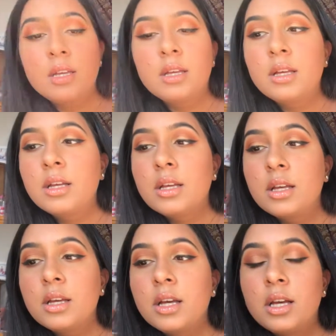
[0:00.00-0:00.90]

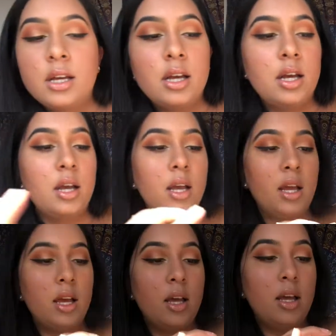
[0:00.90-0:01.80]

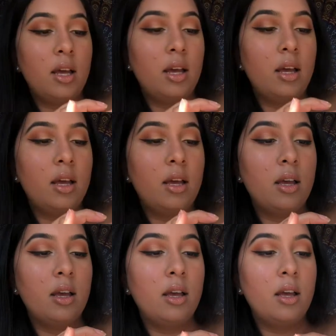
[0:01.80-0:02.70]

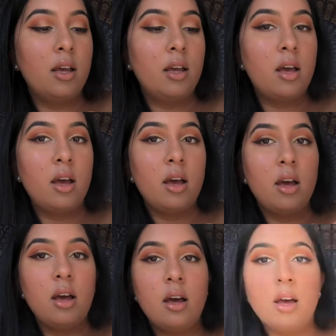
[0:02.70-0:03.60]

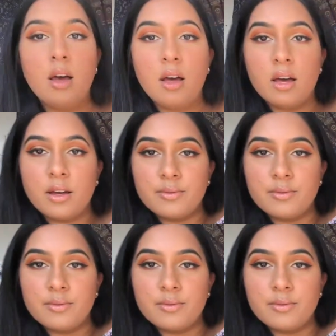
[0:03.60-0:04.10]
No one is speaking in this clip.